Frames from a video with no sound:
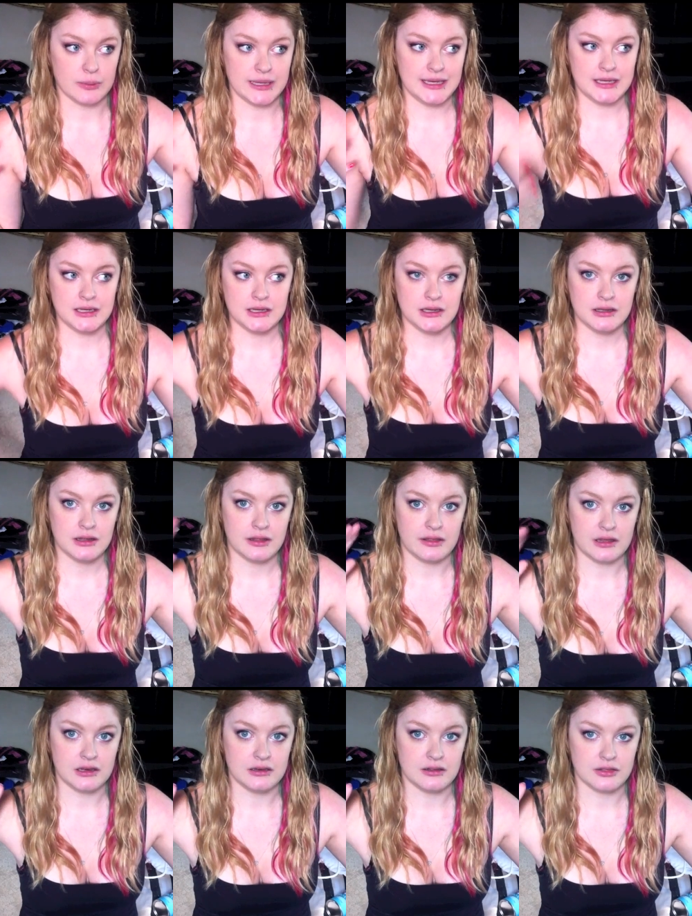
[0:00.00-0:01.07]
Halloween,
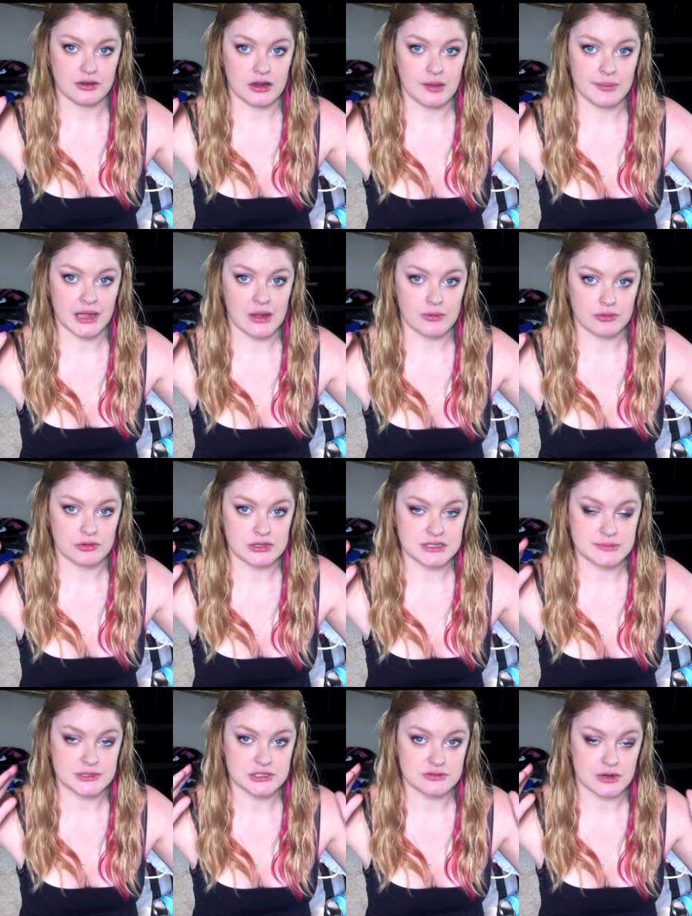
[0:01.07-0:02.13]
and then they're coming out with
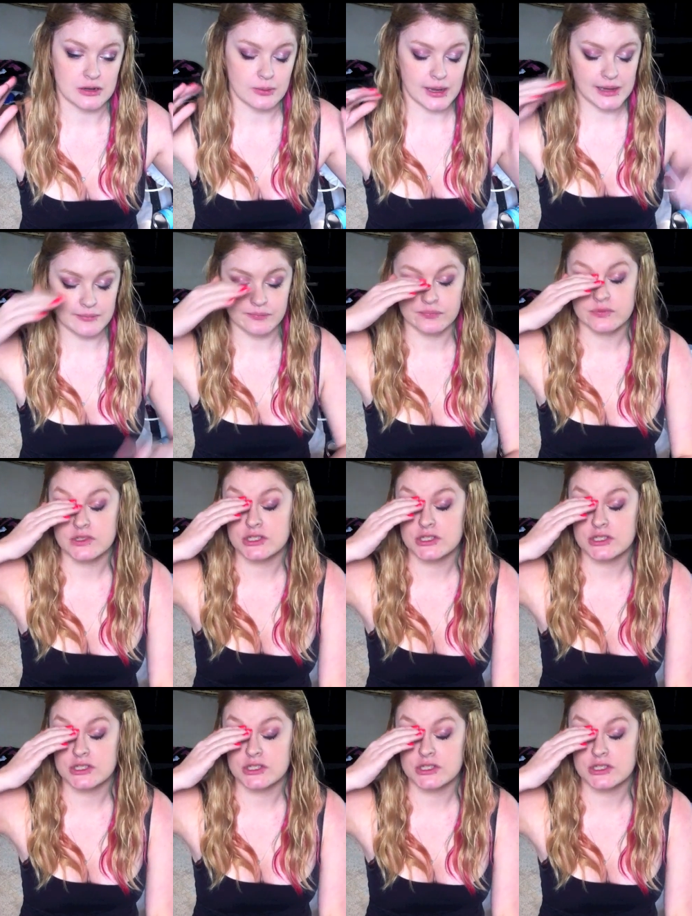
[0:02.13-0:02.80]
Christmas right away.